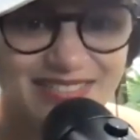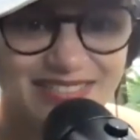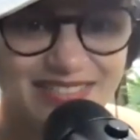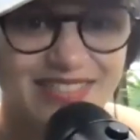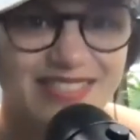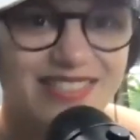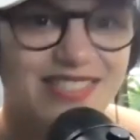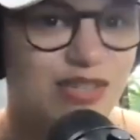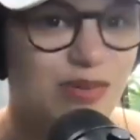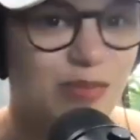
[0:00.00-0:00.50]

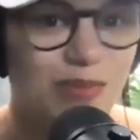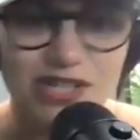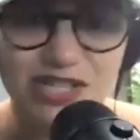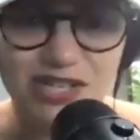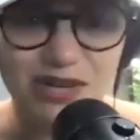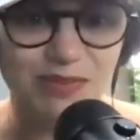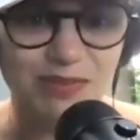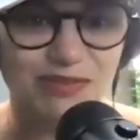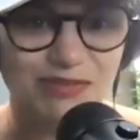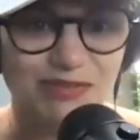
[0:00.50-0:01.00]
in some way,
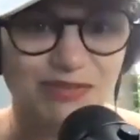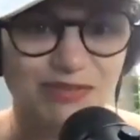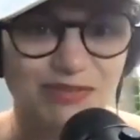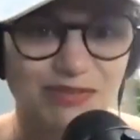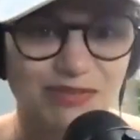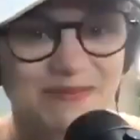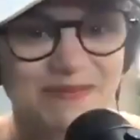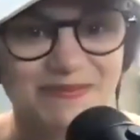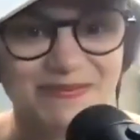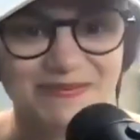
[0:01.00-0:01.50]
shape, or
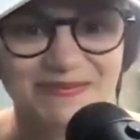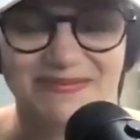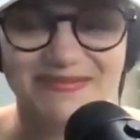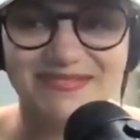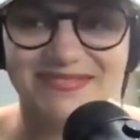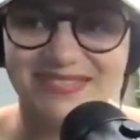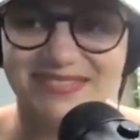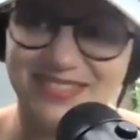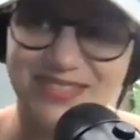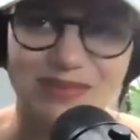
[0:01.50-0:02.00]
form.
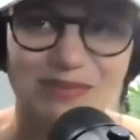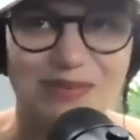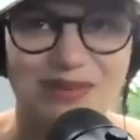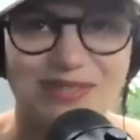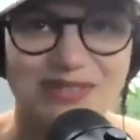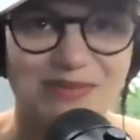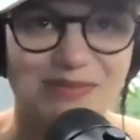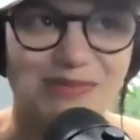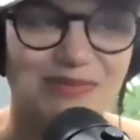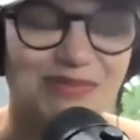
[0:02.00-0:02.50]
So
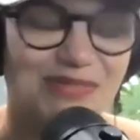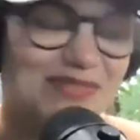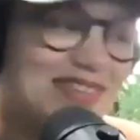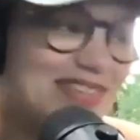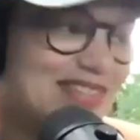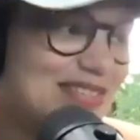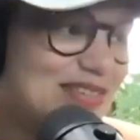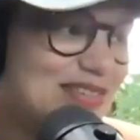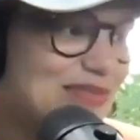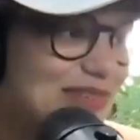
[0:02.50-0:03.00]
residual form,
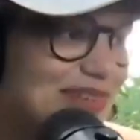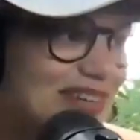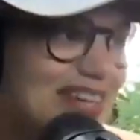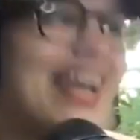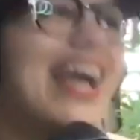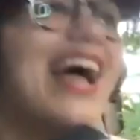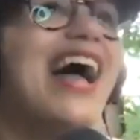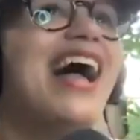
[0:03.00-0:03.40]
but so funny.